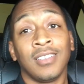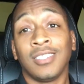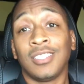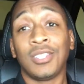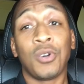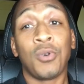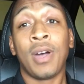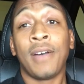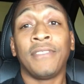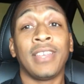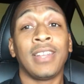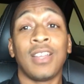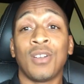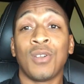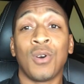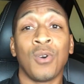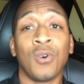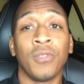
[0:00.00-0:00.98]
So after
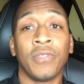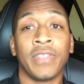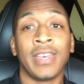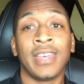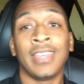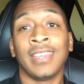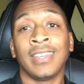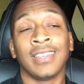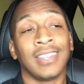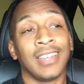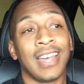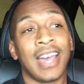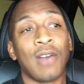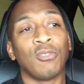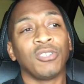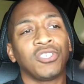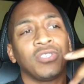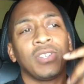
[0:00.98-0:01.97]
that whole thing,
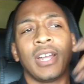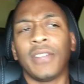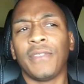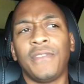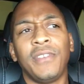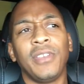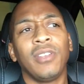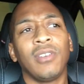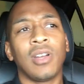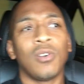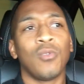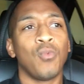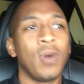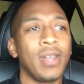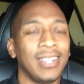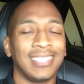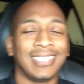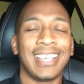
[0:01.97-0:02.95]
I was trying to figure out
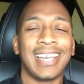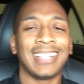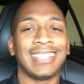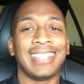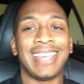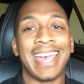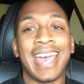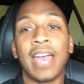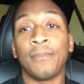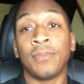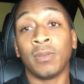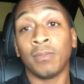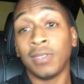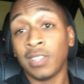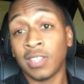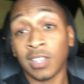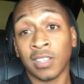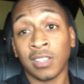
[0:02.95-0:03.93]
what exactly
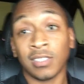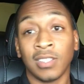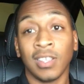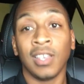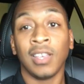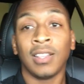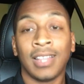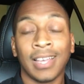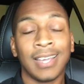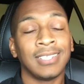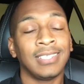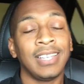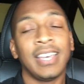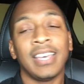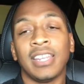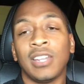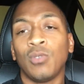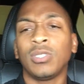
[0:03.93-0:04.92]
happened because, like I
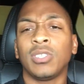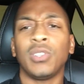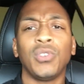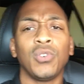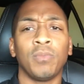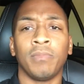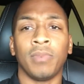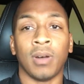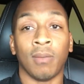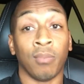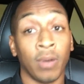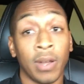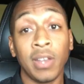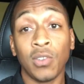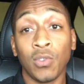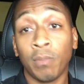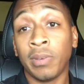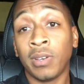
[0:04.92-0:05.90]
said, it was a new, a
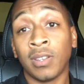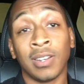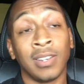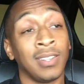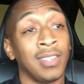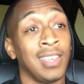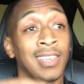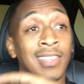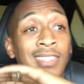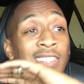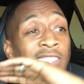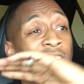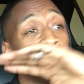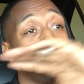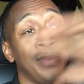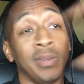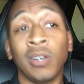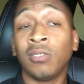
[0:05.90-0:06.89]
brand new building that
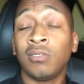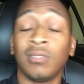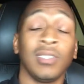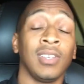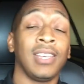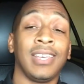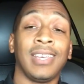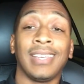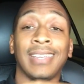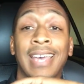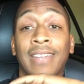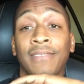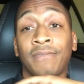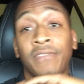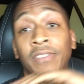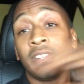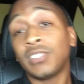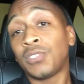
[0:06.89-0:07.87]
just built, got
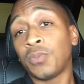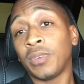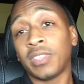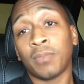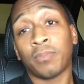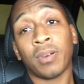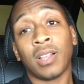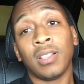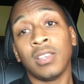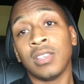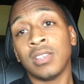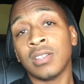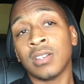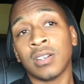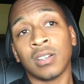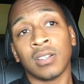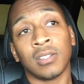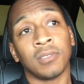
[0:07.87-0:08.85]
finished with it probably
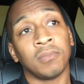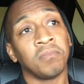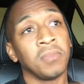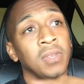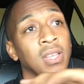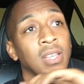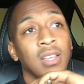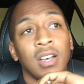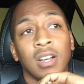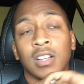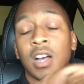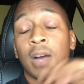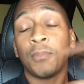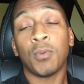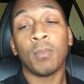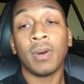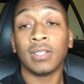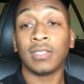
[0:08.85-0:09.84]
uh, a
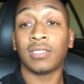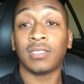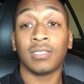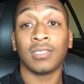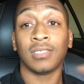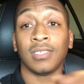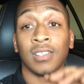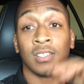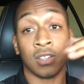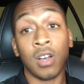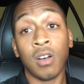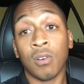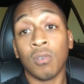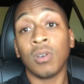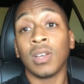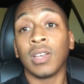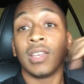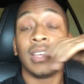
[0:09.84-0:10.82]
couple months ago,